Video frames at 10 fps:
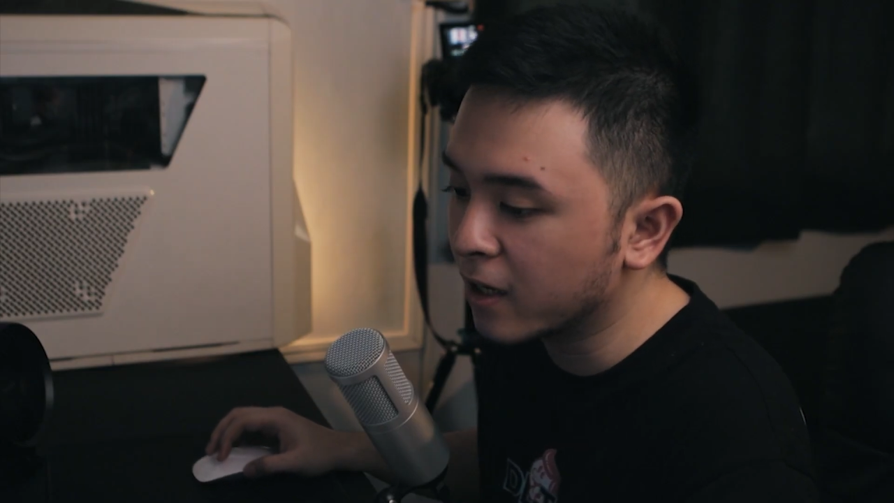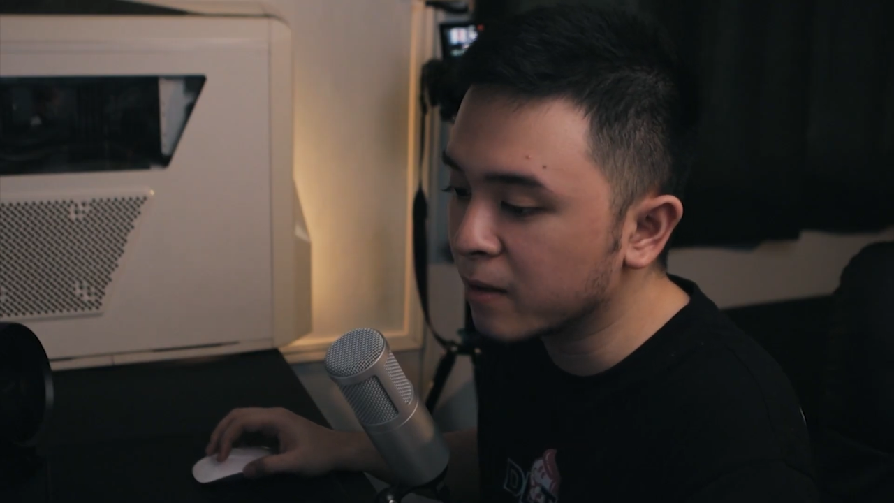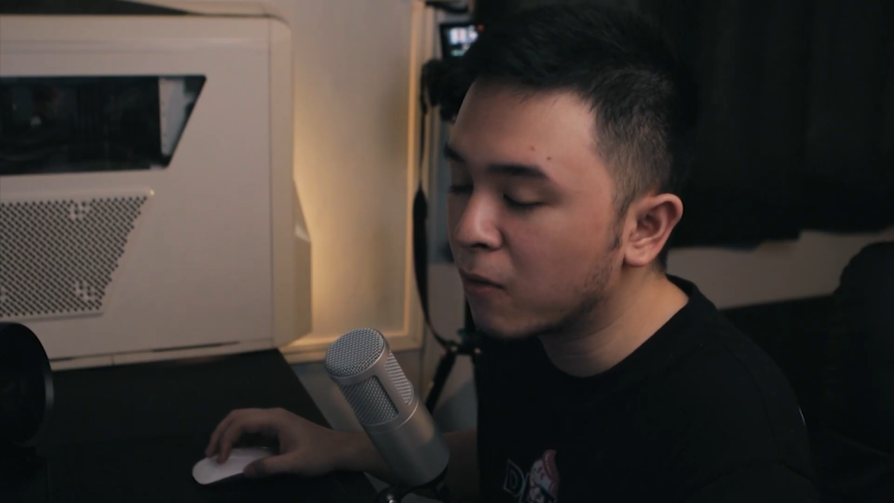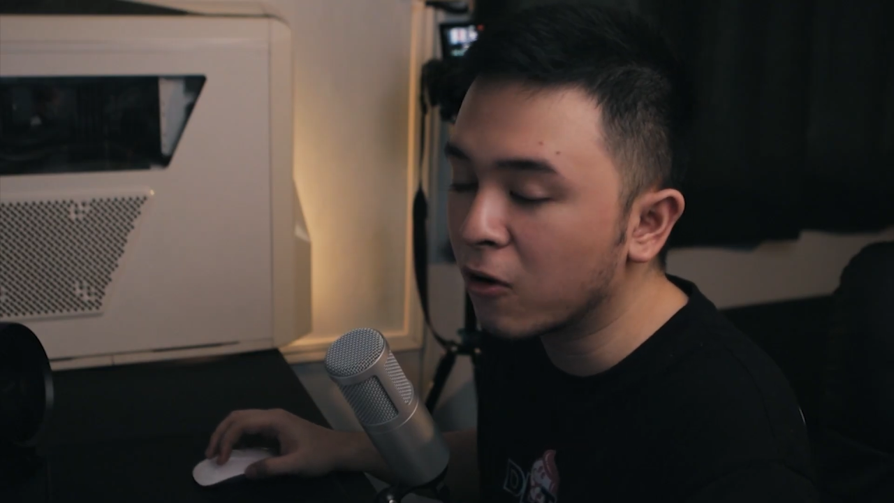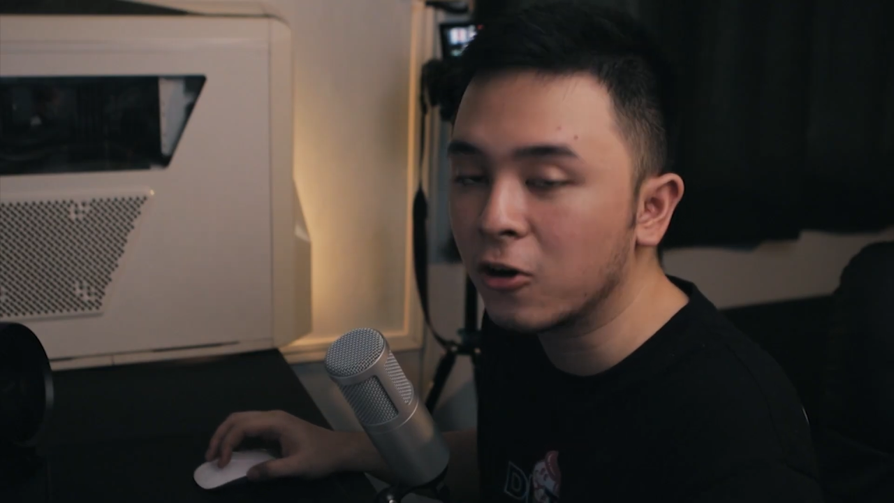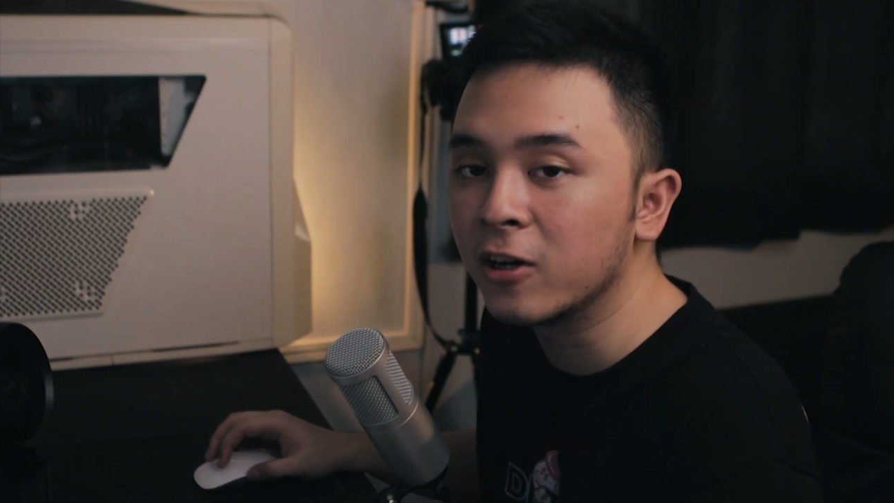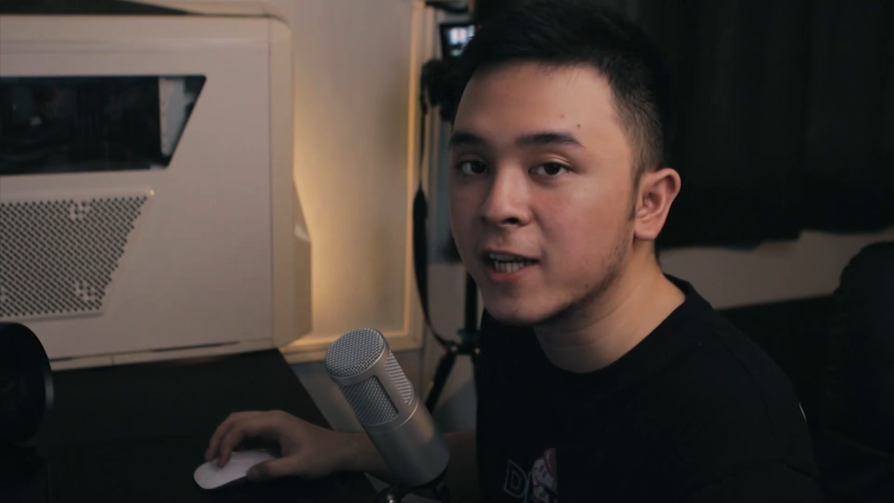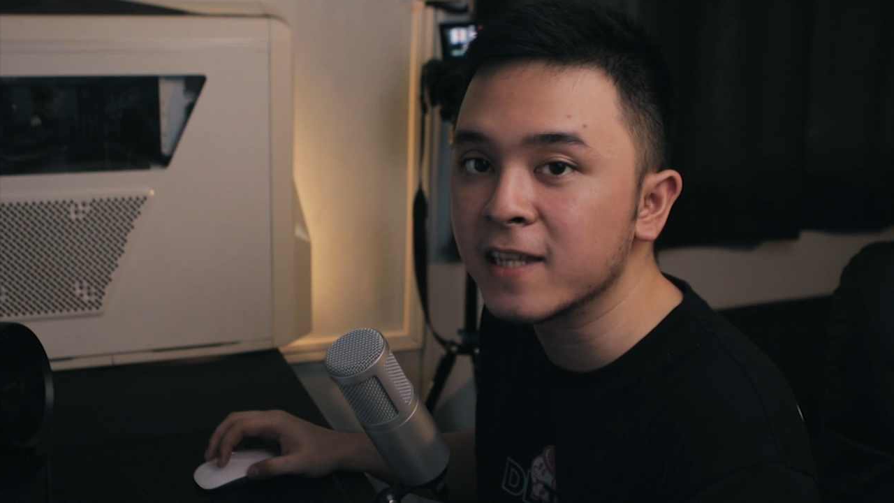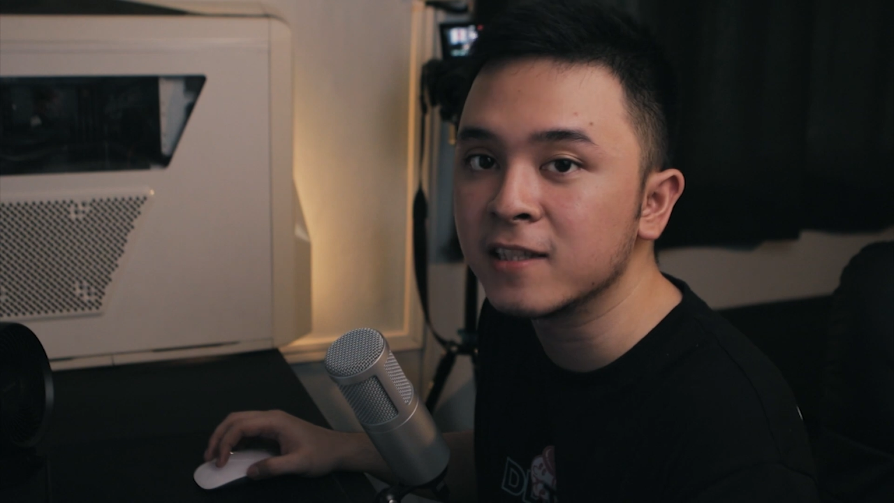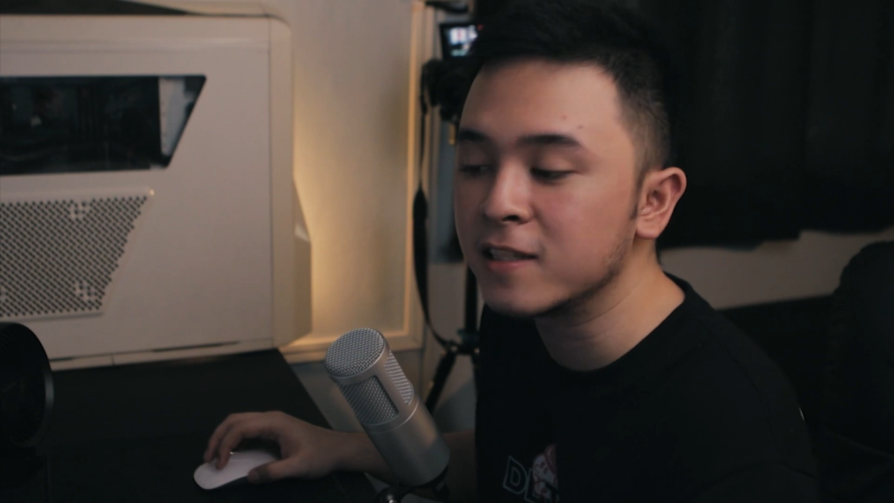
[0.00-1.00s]
are more or
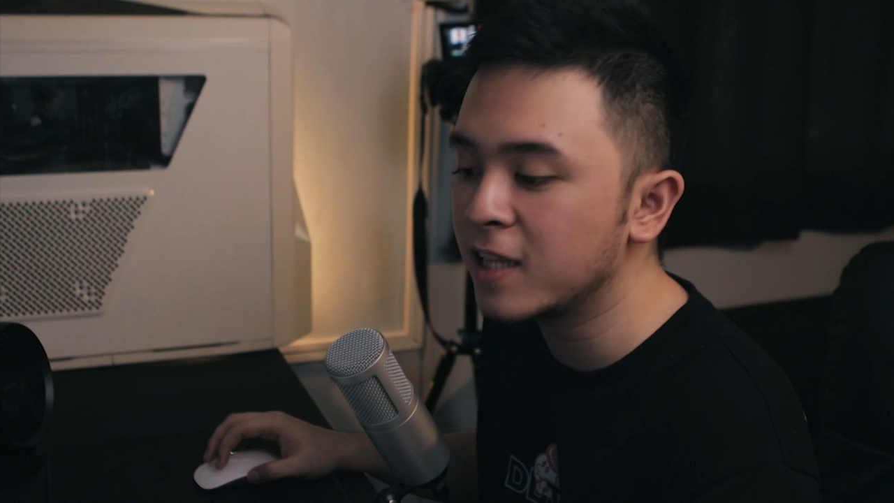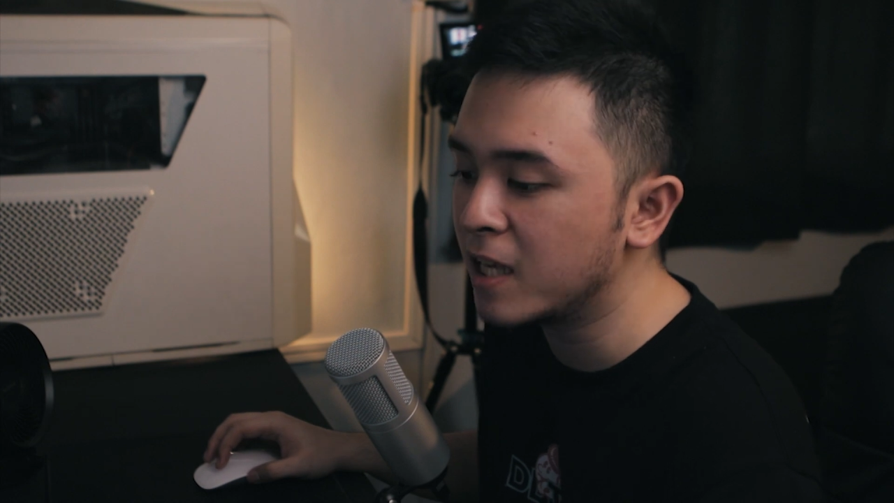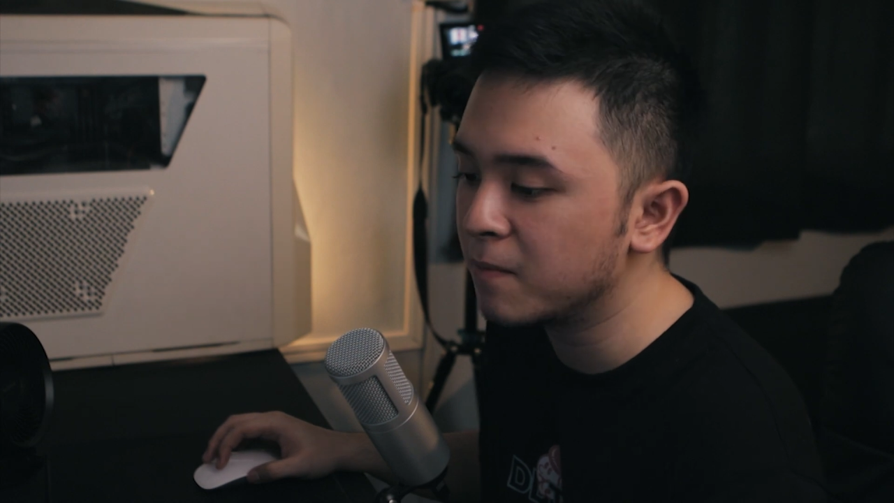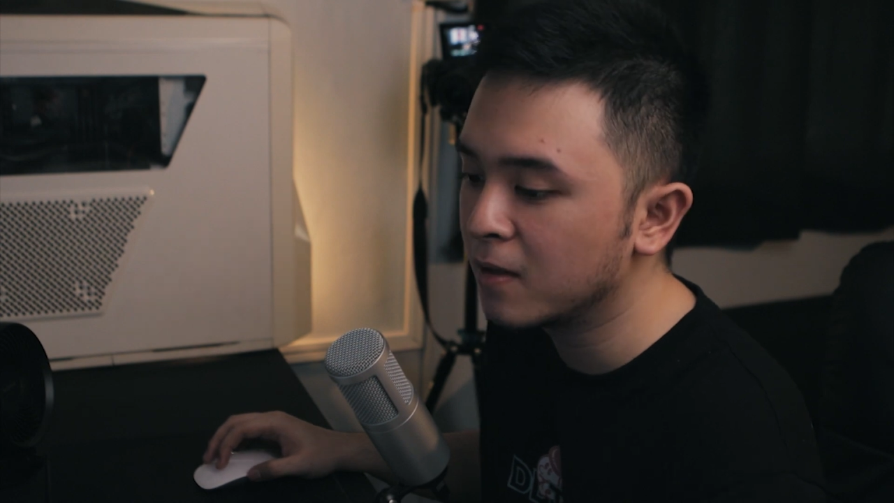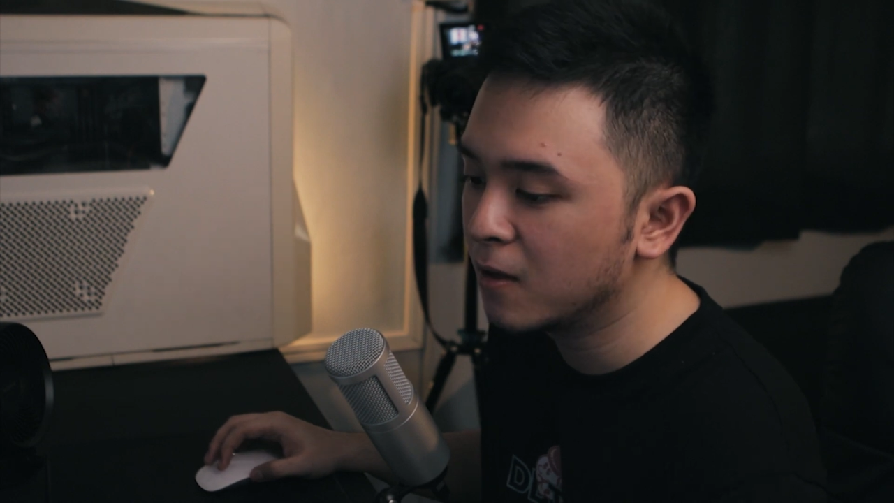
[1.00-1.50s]
less the same,